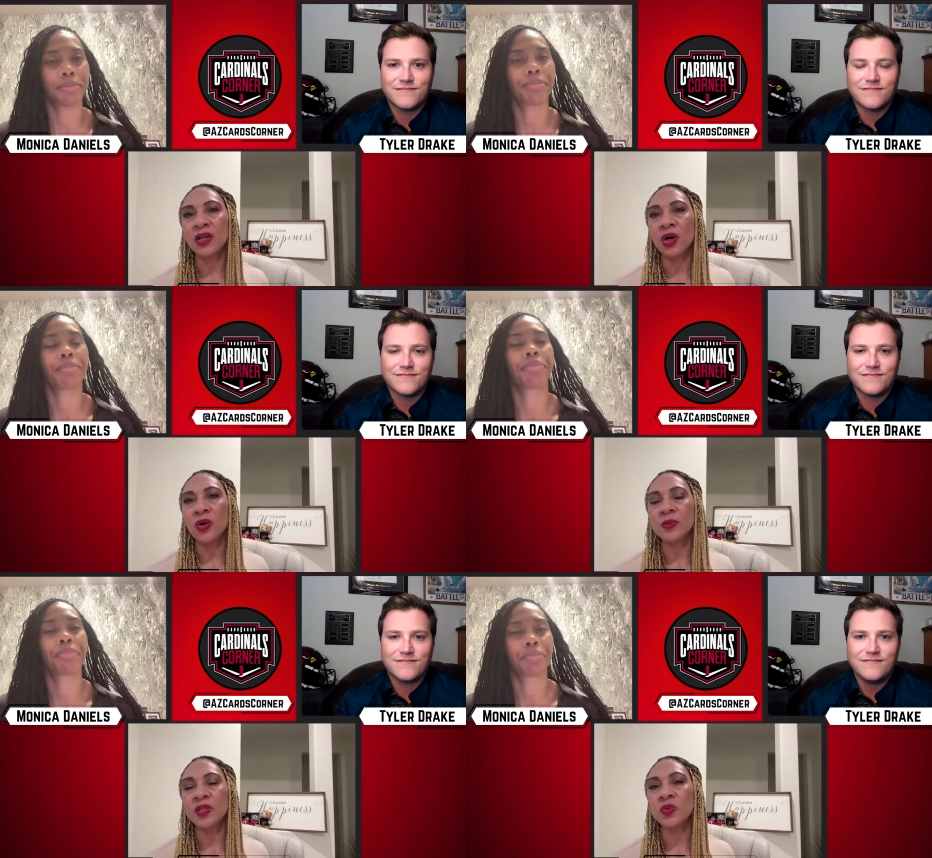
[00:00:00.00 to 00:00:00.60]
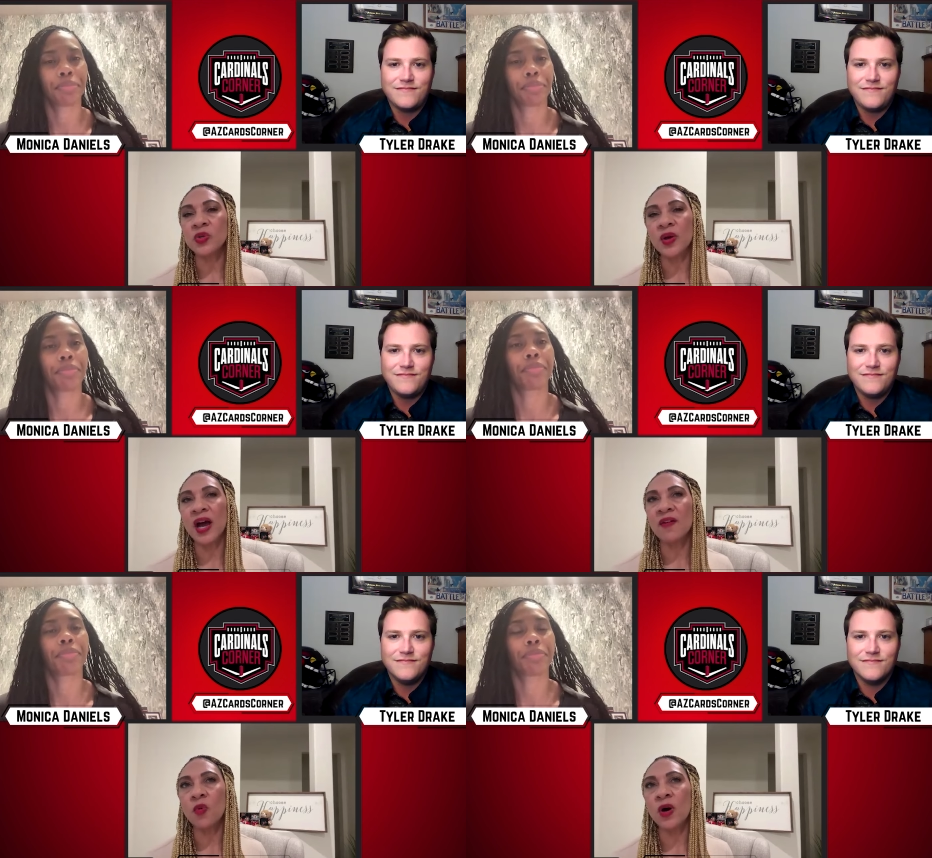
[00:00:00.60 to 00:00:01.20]
Speaker 1: you know, especially when you
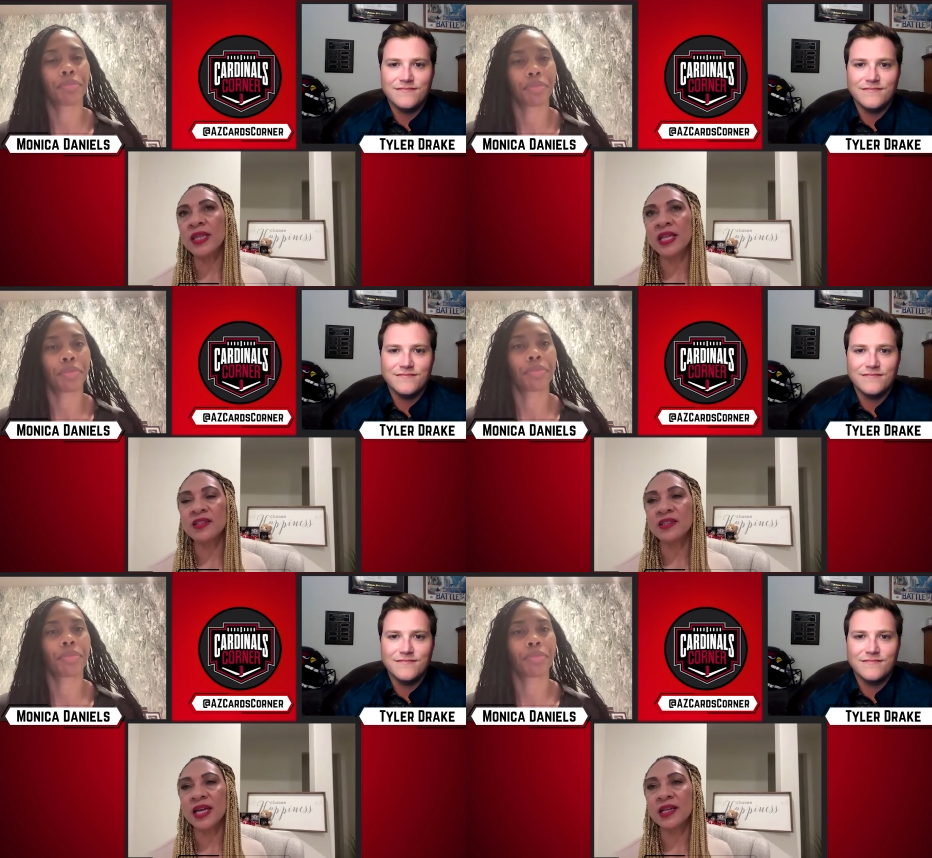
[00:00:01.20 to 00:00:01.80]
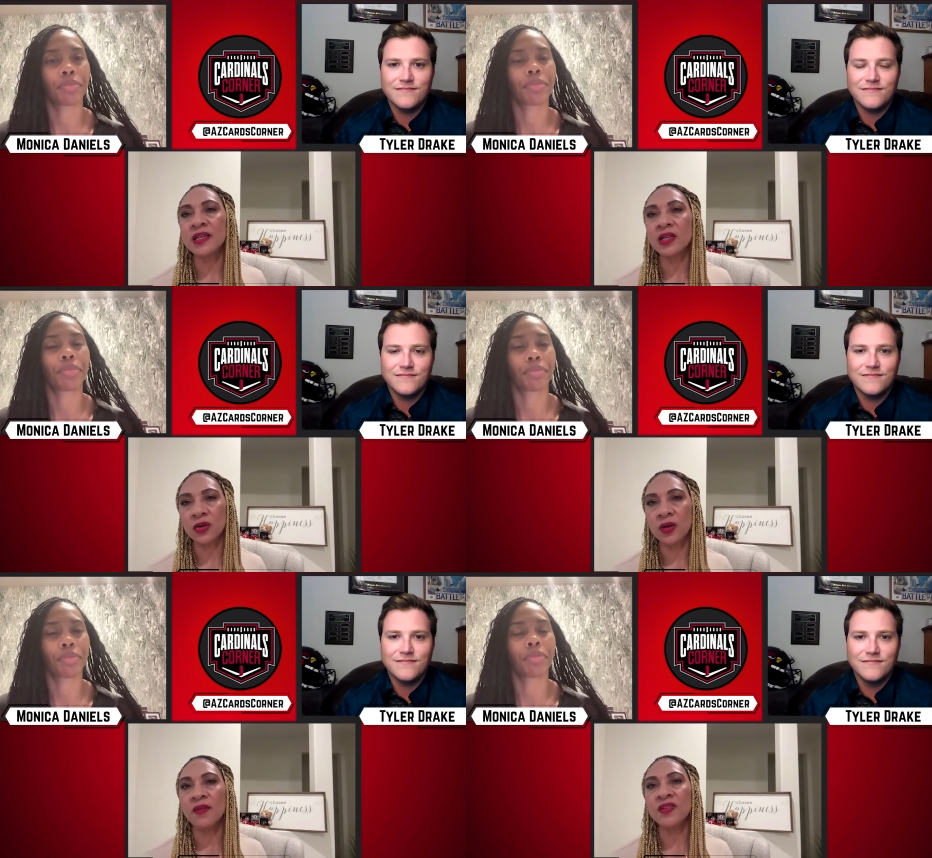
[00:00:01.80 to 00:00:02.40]
have one that stand, you
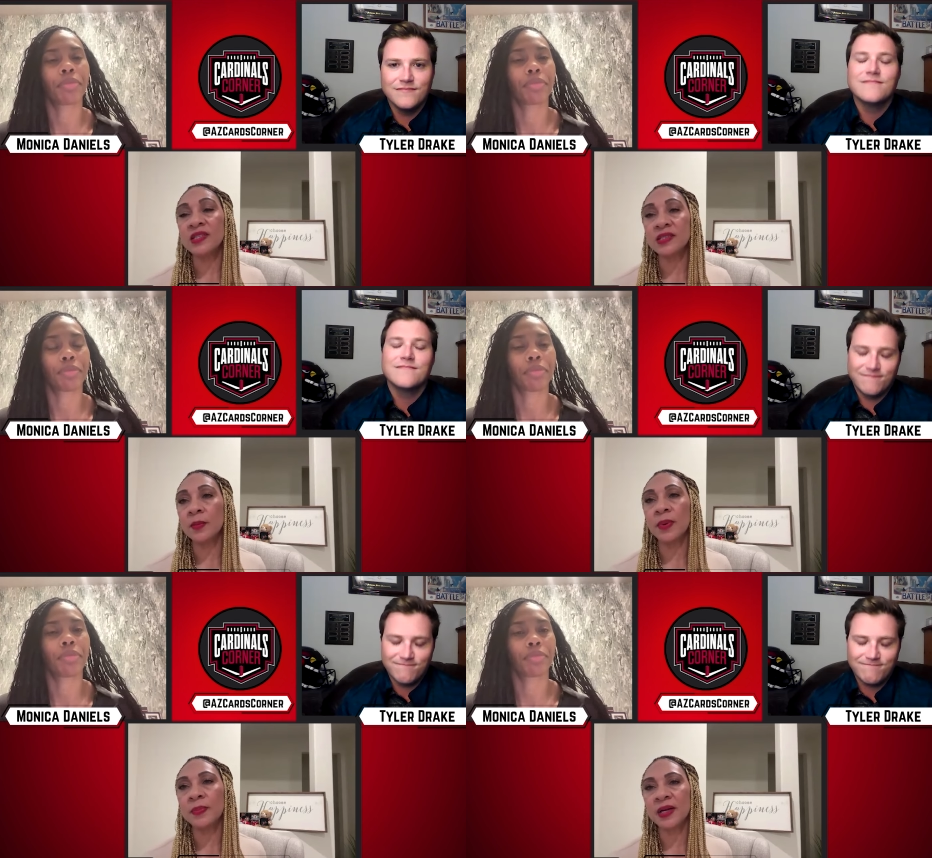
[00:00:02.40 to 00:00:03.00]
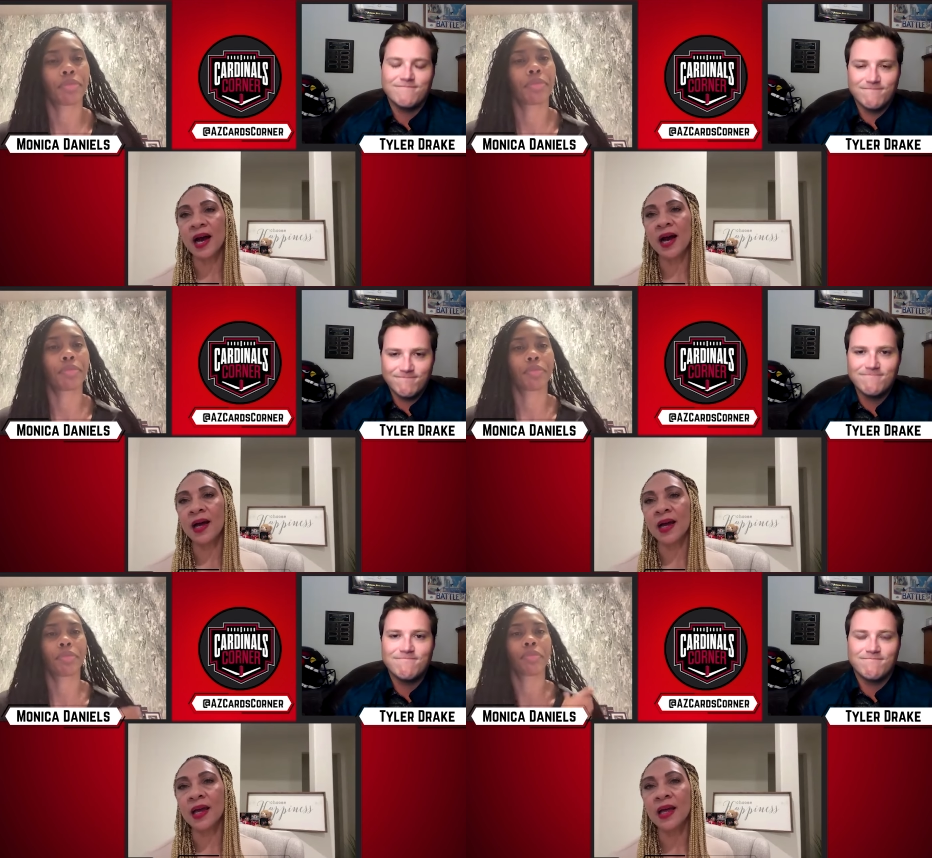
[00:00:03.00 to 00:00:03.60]
know, obviously is in the public
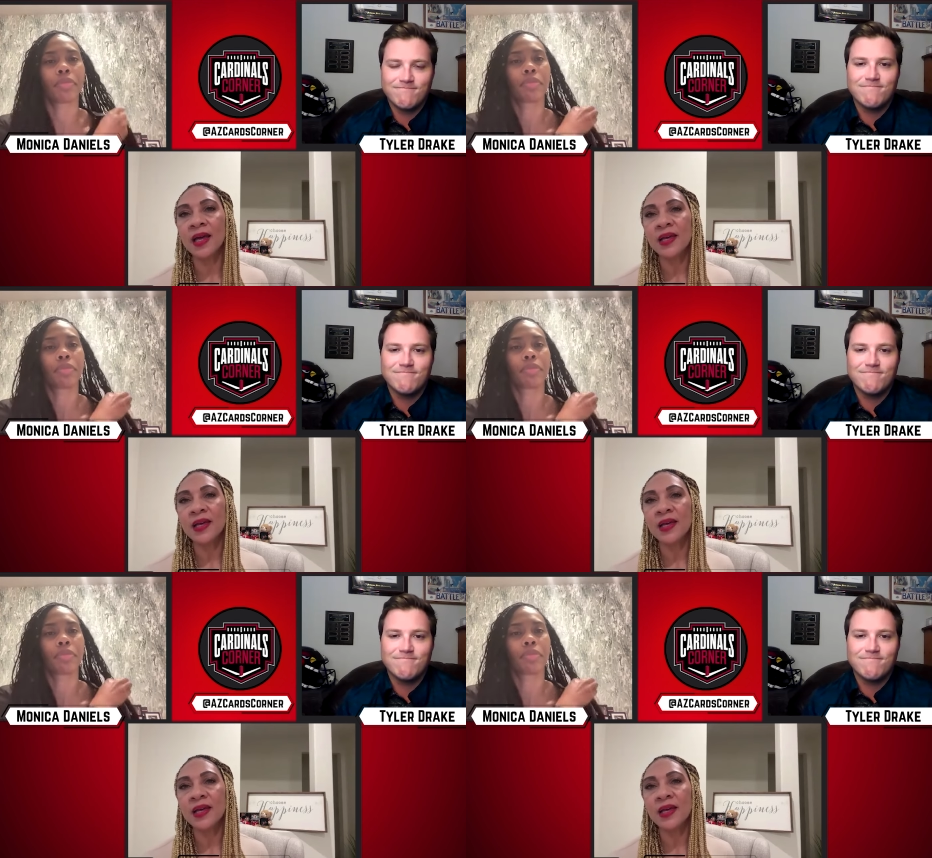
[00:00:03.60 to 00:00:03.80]
eye.